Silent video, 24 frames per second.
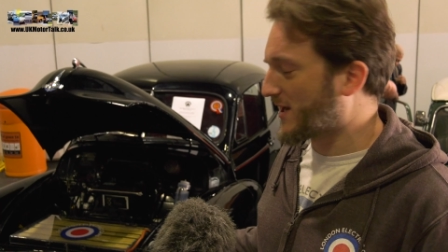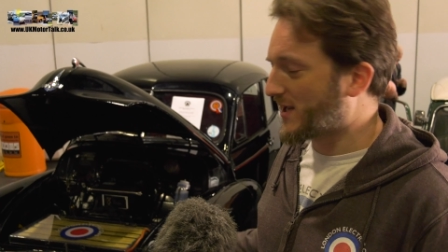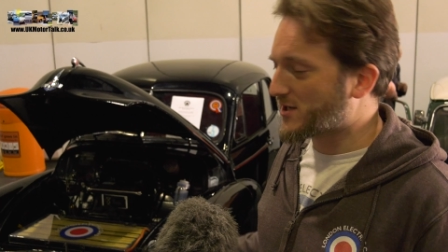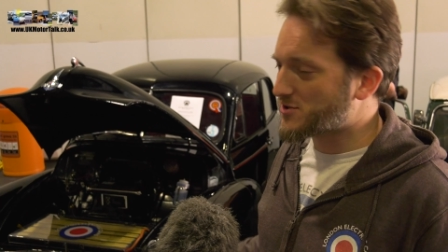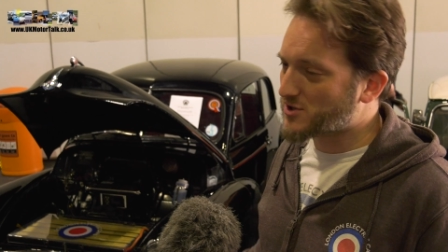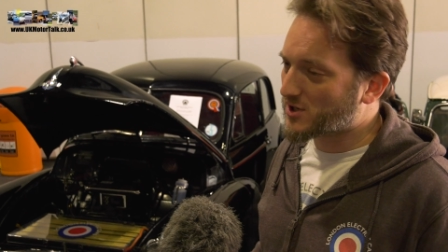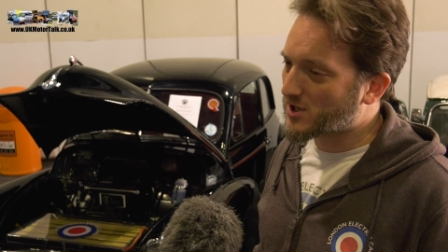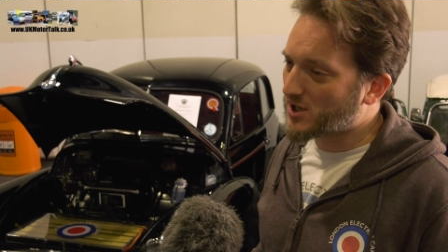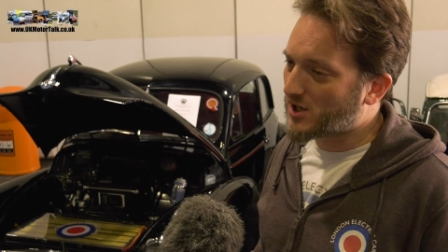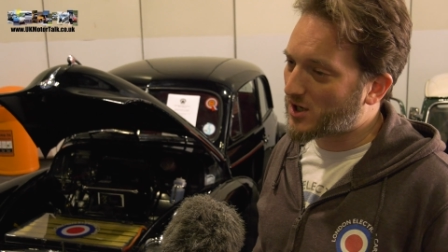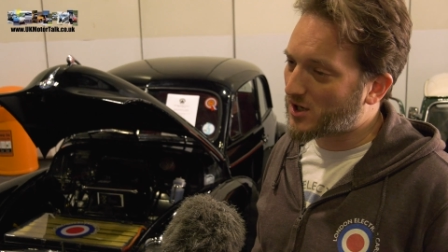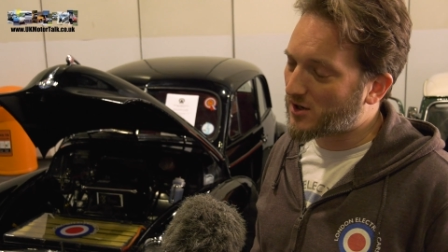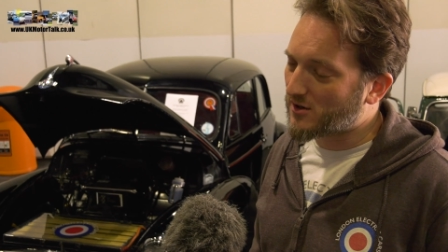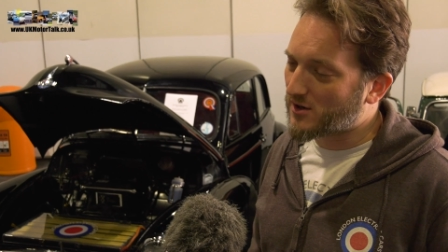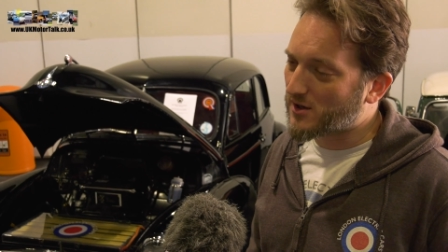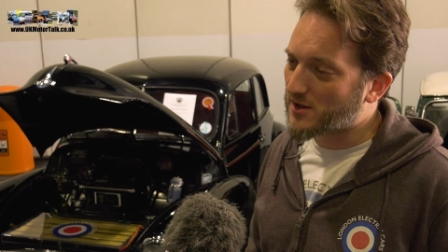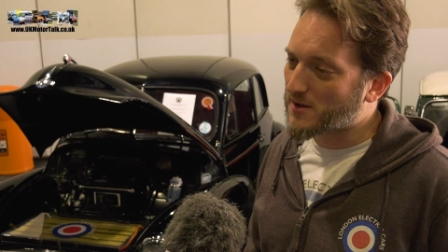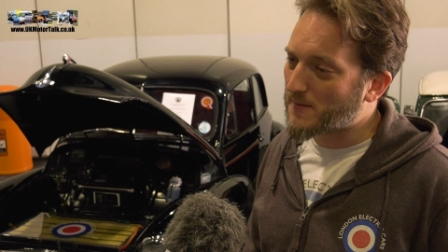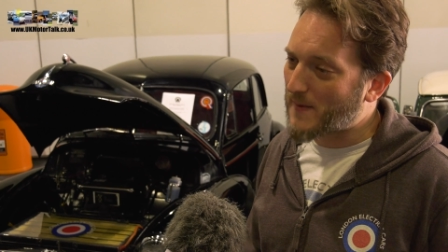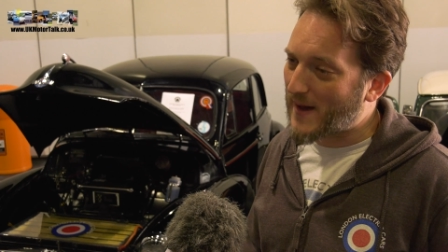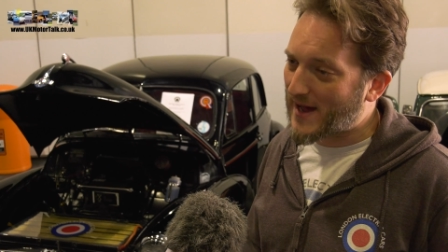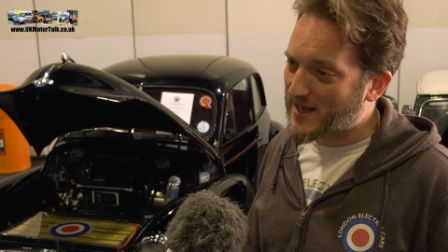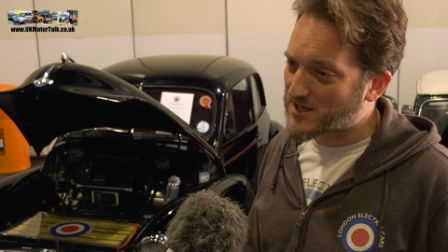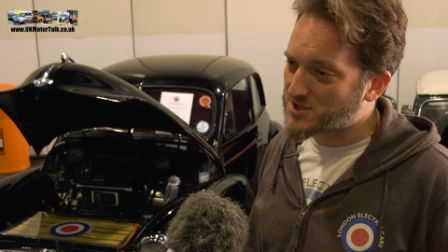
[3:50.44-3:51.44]
electric car are
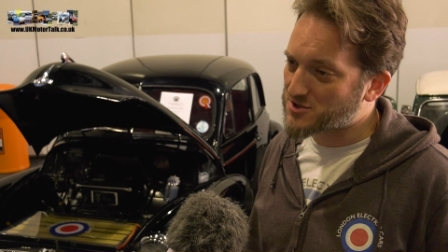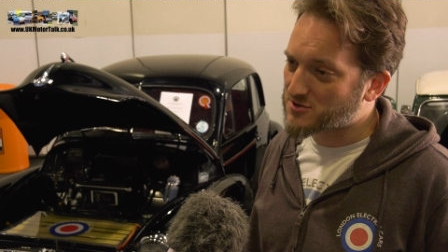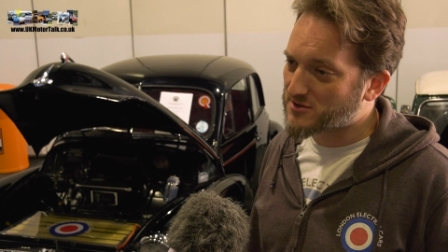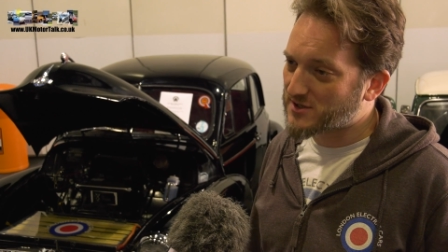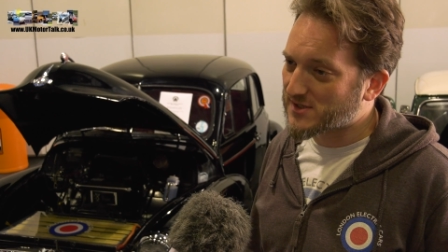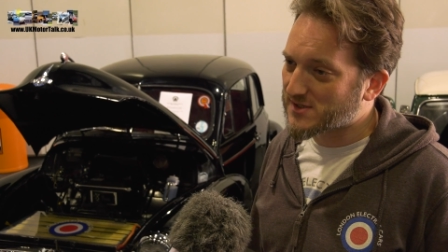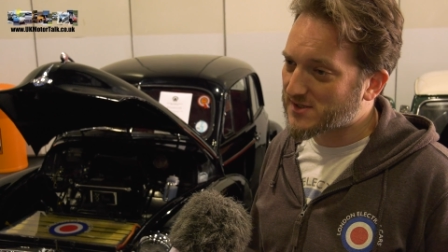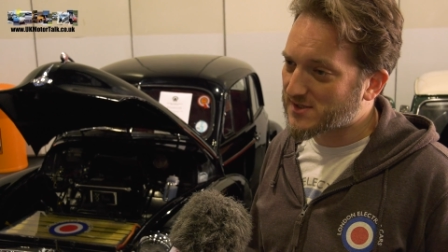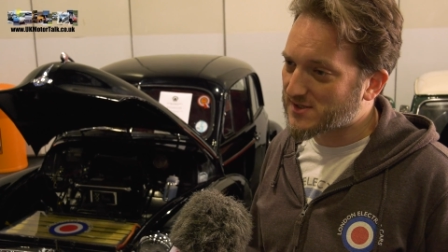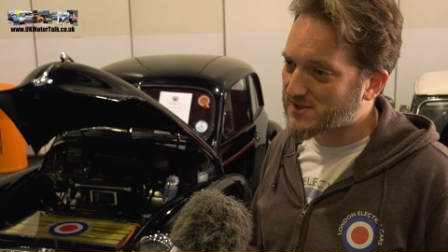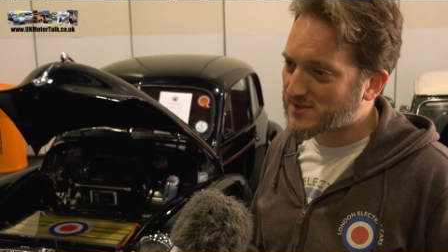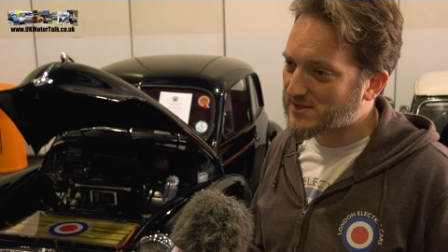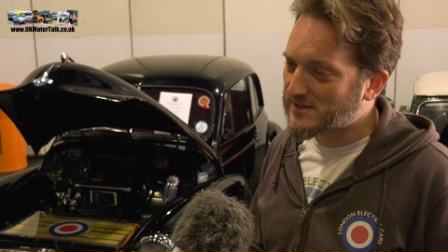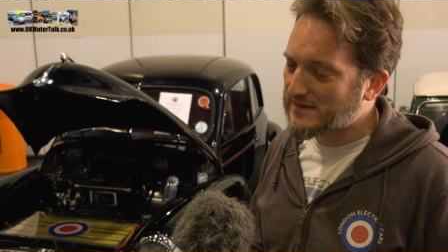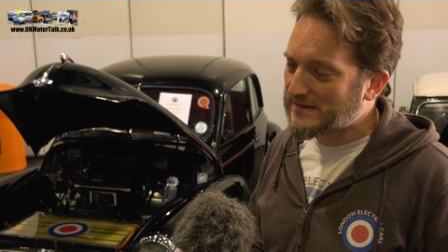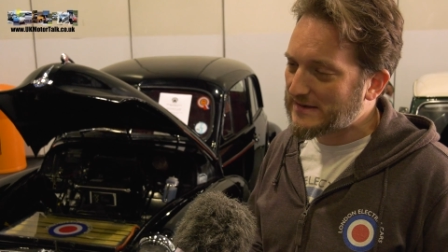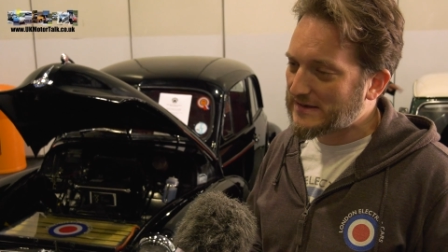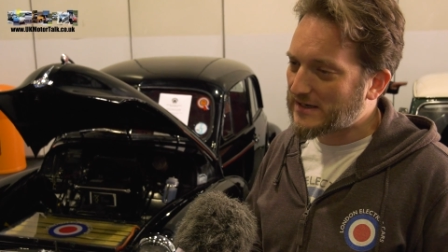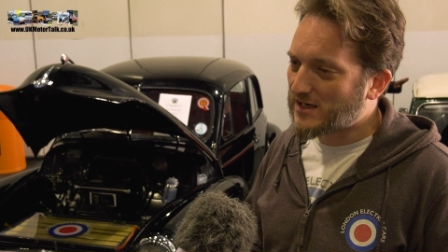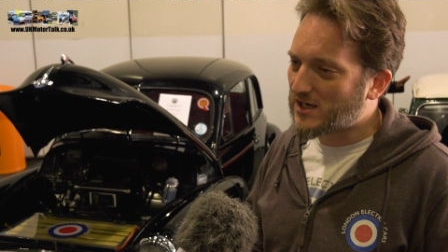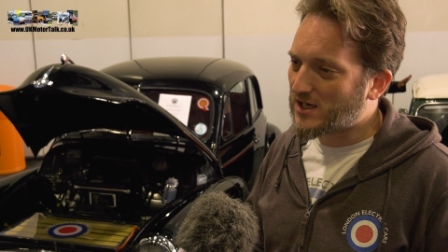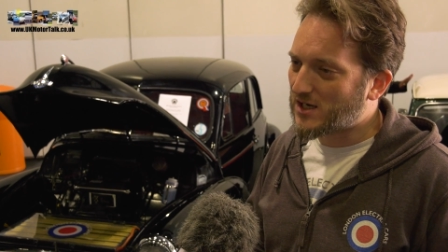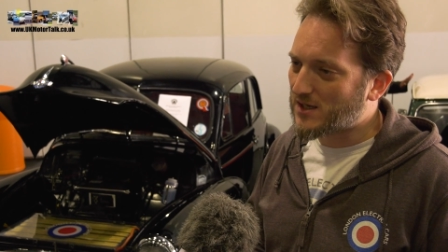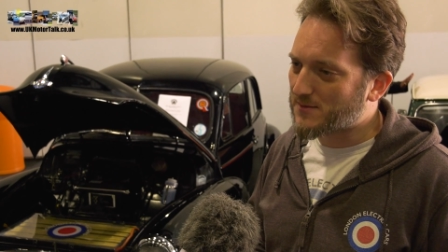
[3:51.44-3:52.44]
the batteries.
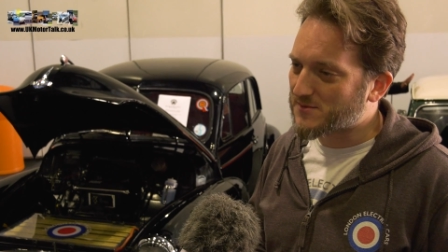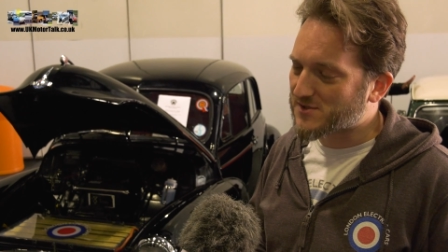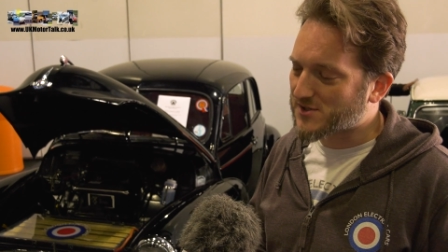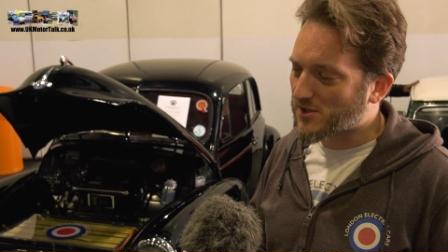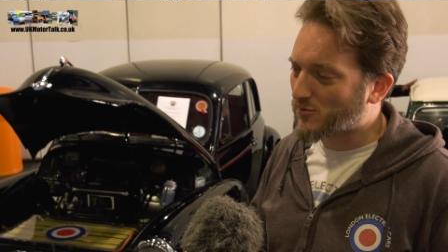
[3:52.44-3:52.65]
Um,